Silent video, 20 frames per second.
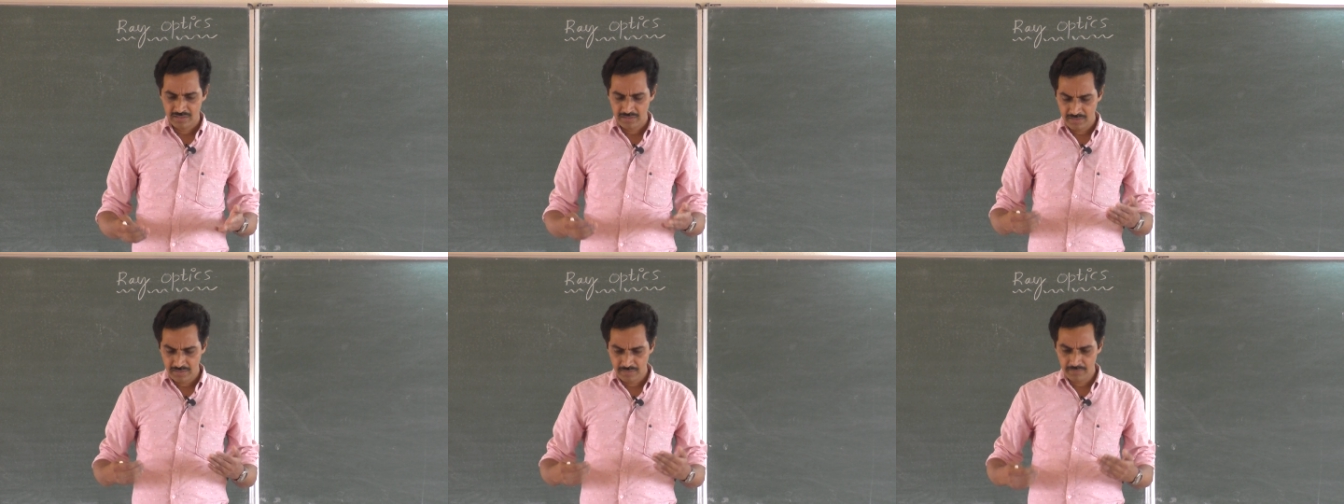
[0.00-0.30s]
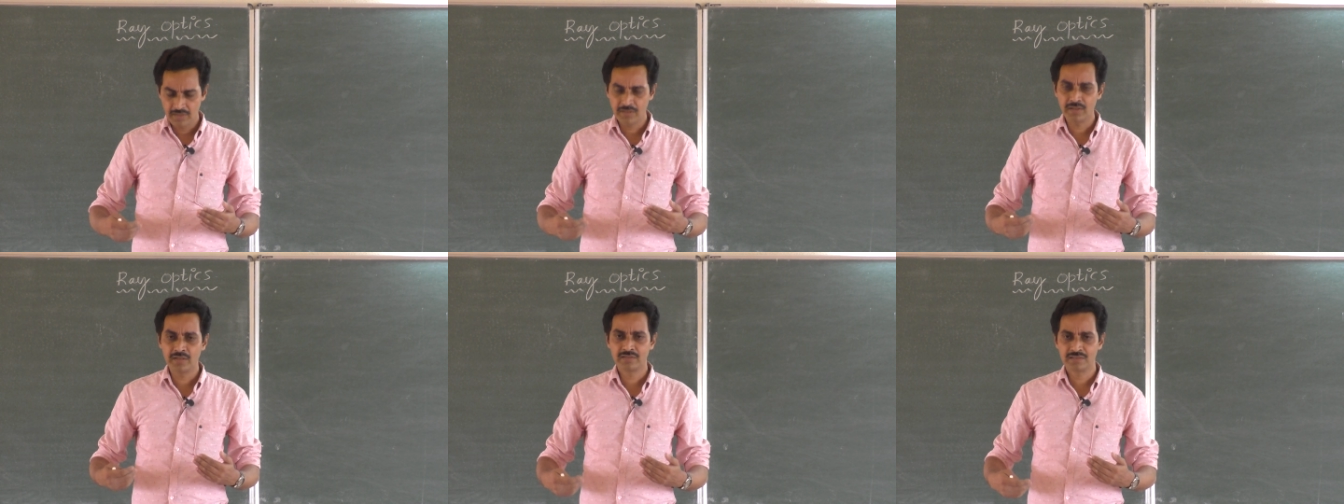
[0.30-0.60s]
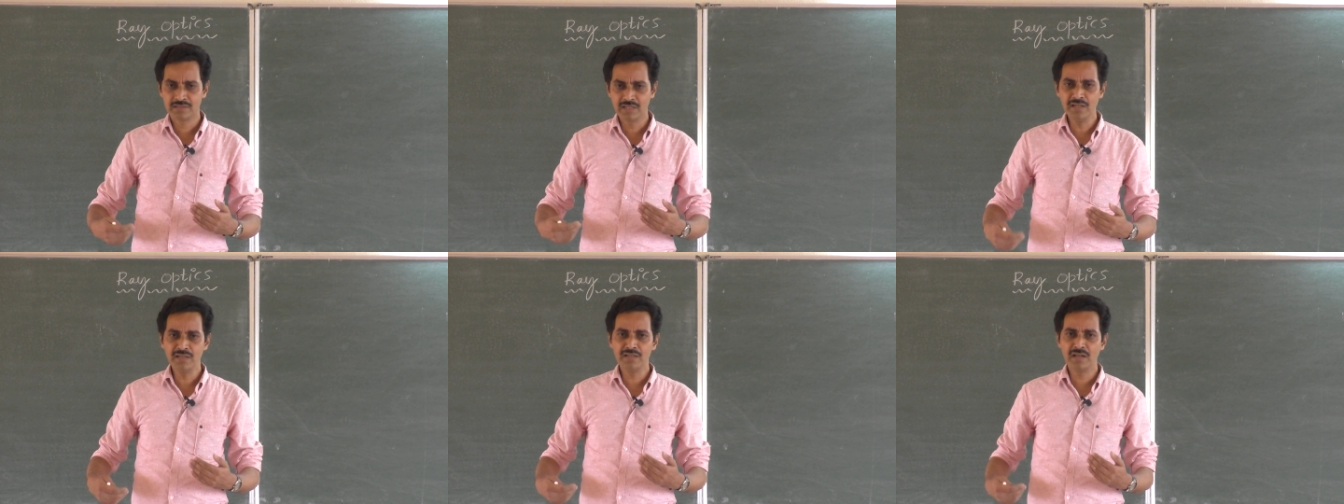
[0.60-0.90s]

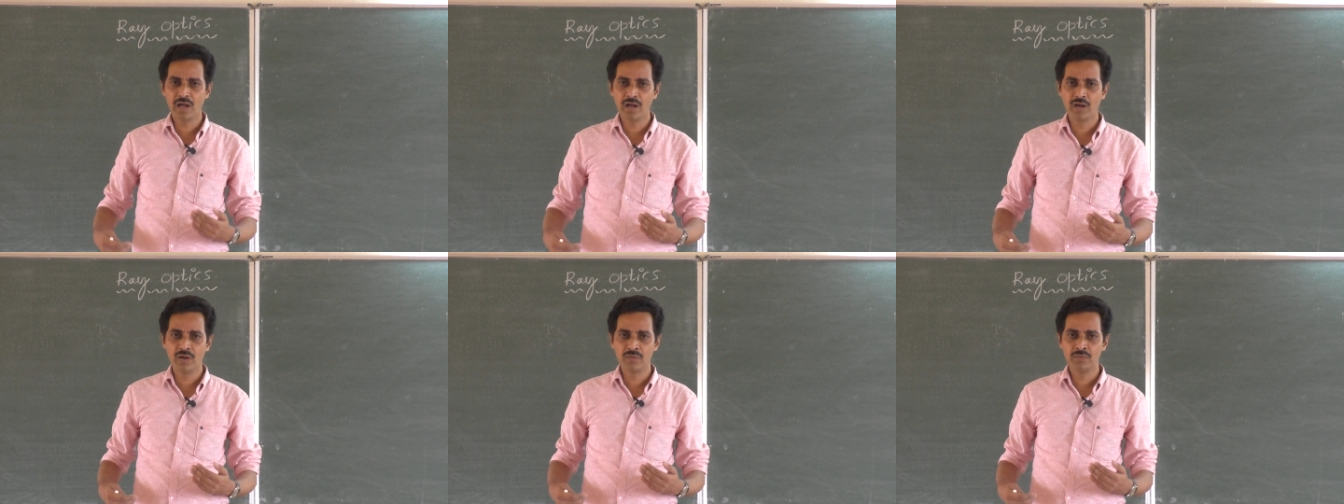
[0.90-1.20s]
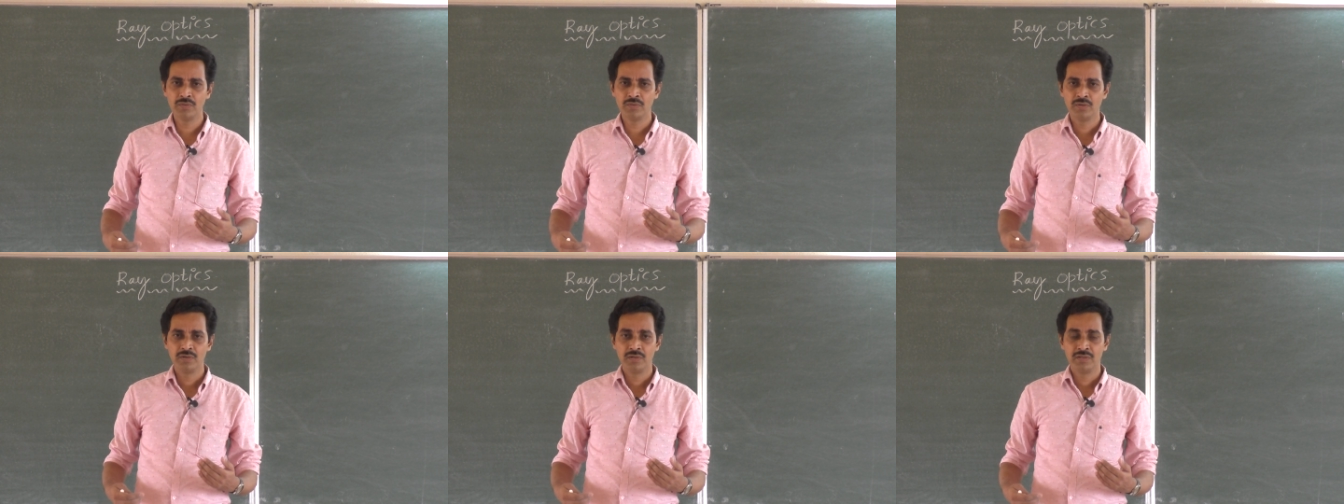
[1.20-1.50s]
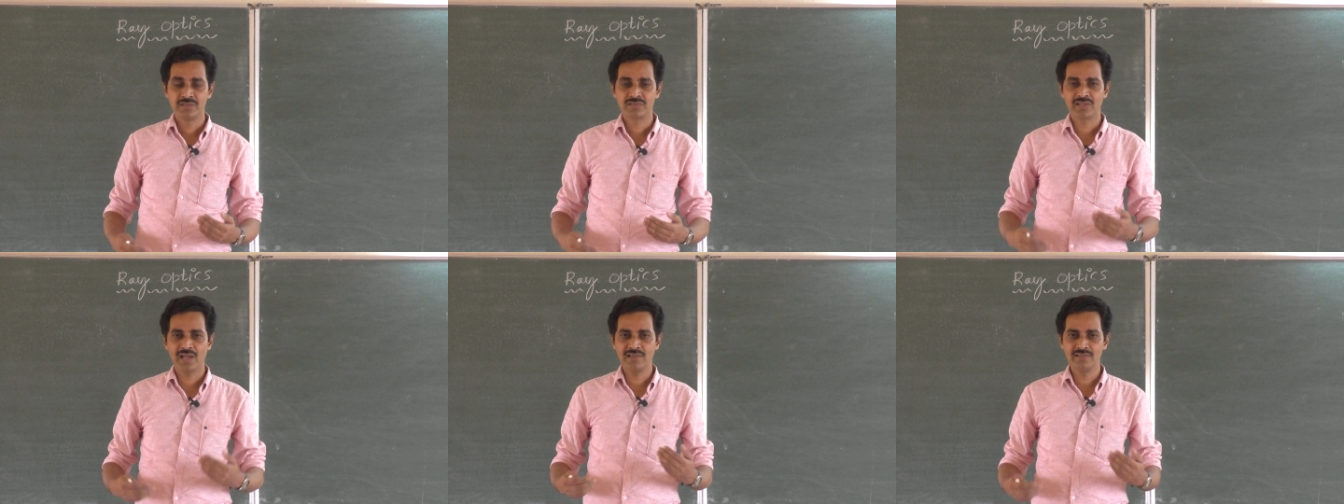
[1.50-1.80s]
till
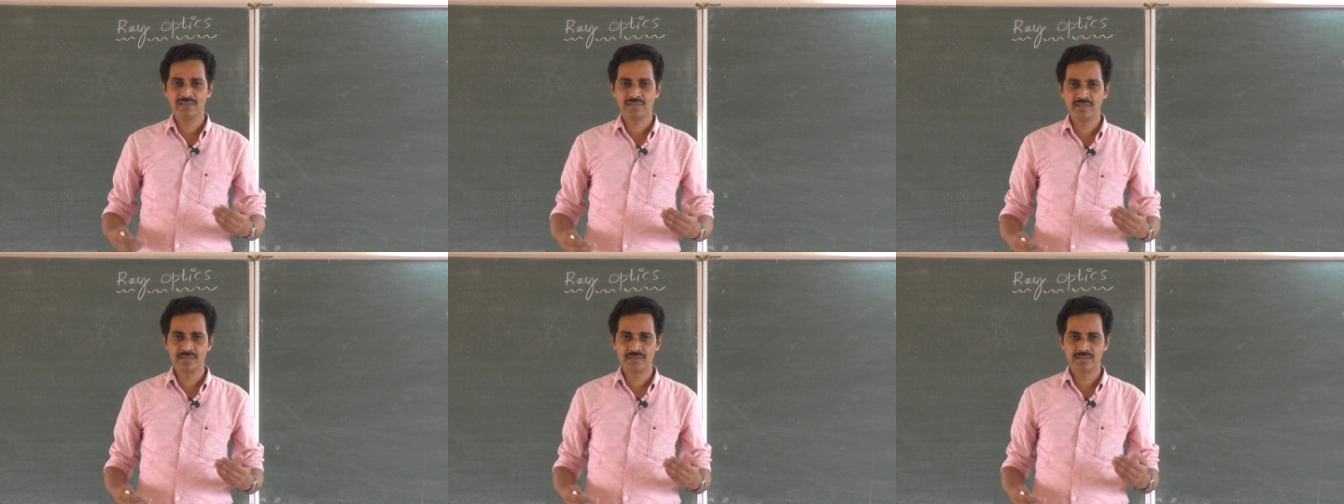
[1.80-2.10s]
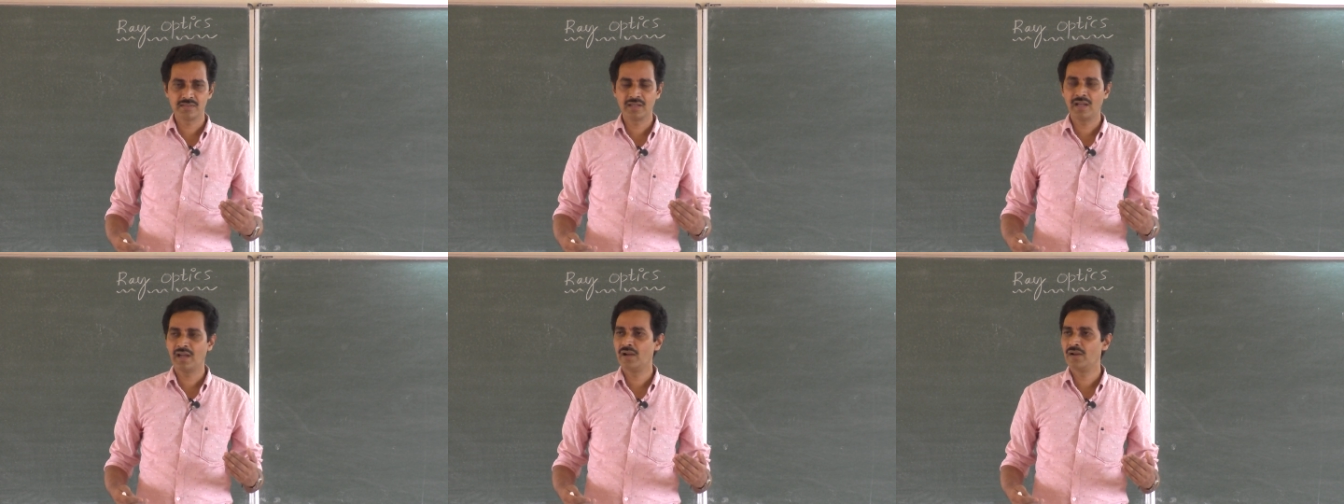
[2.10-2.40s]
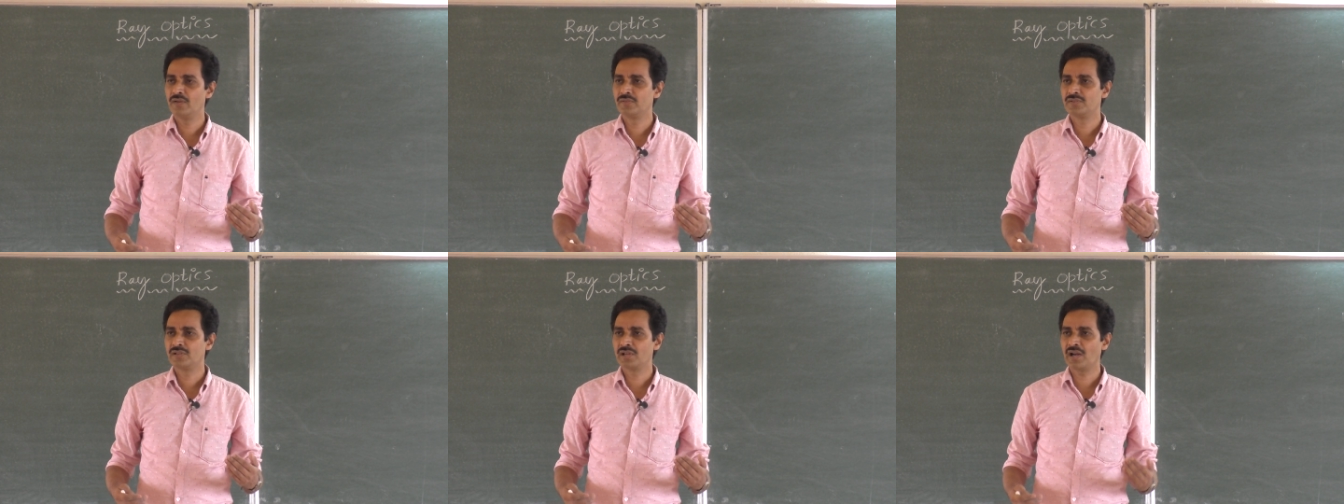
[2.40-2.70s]
now, scientists
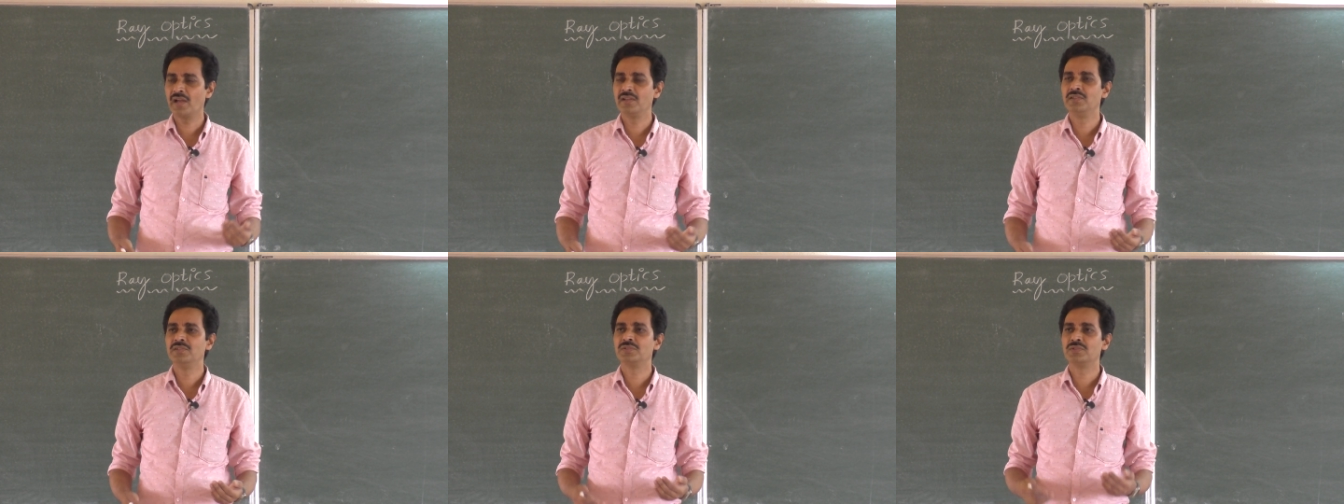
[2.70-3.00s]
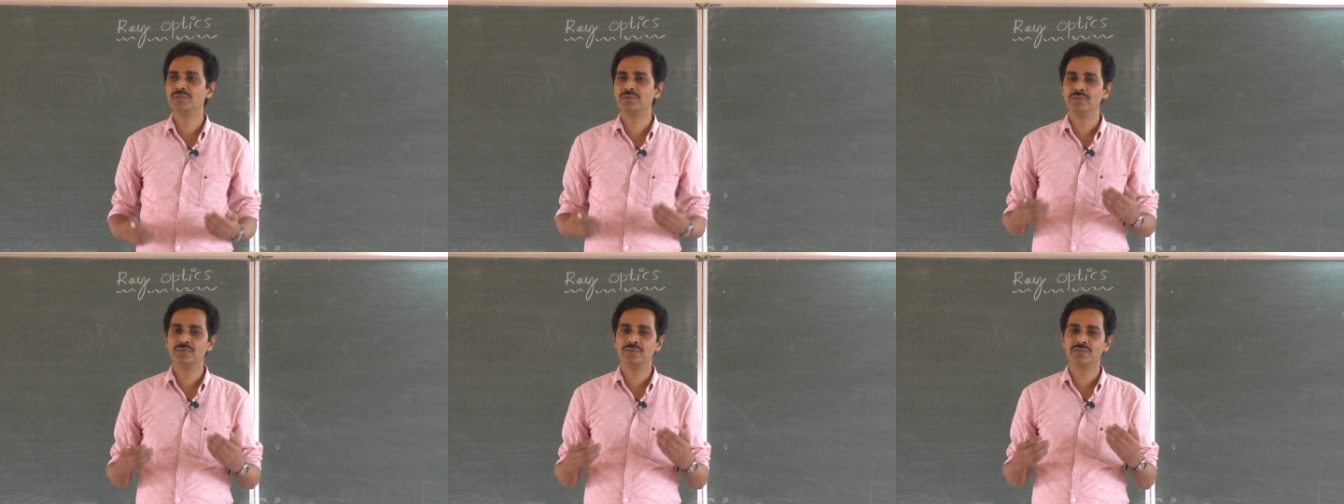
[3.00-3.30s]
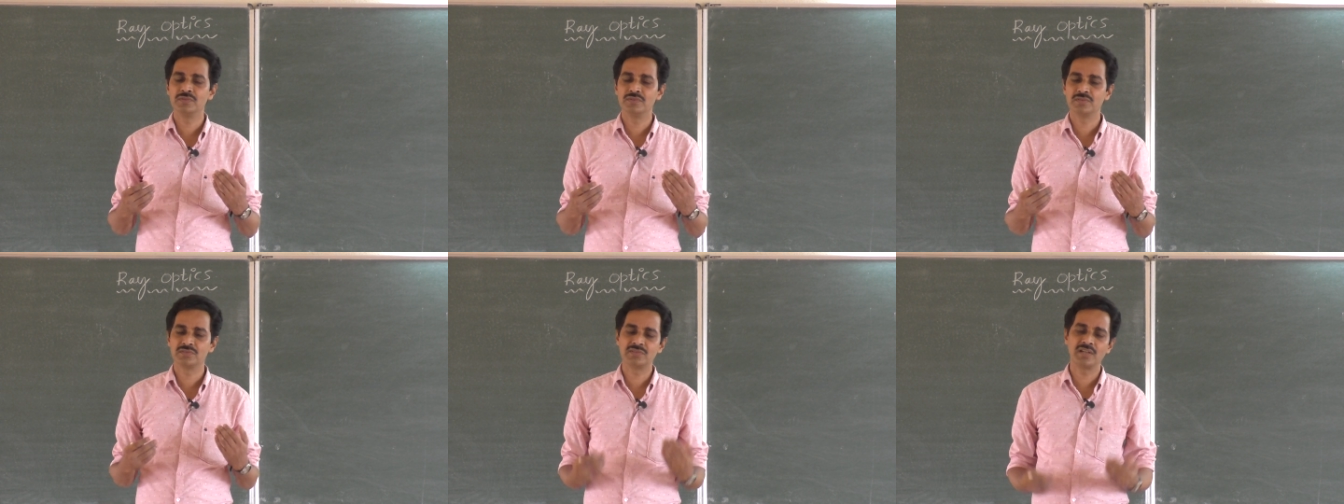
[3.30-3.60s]
have tried to
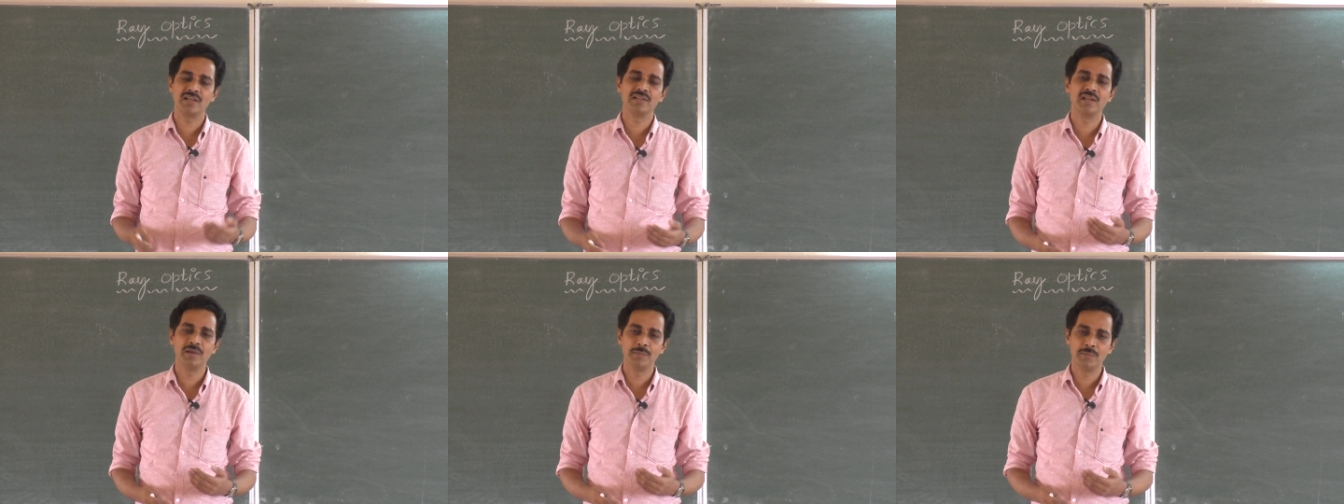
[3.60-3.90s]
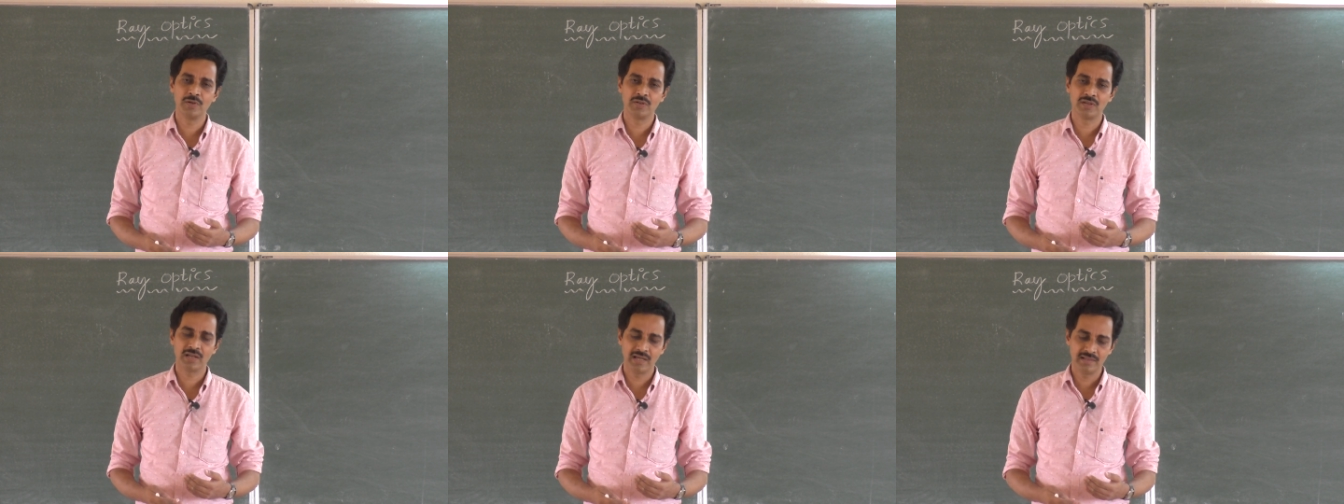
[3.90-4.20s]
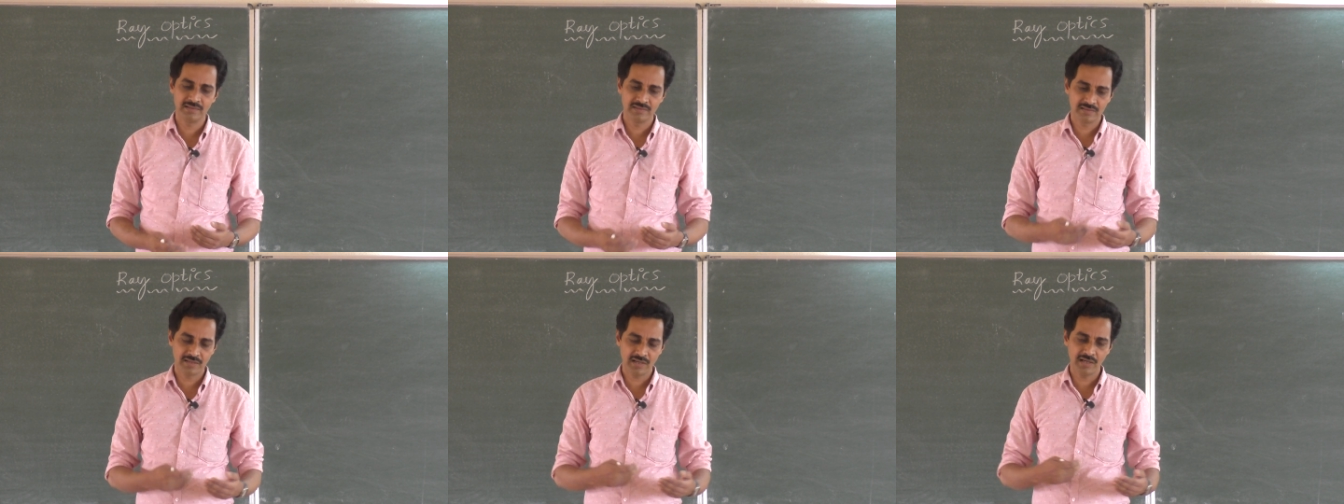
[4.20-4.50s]
study about light,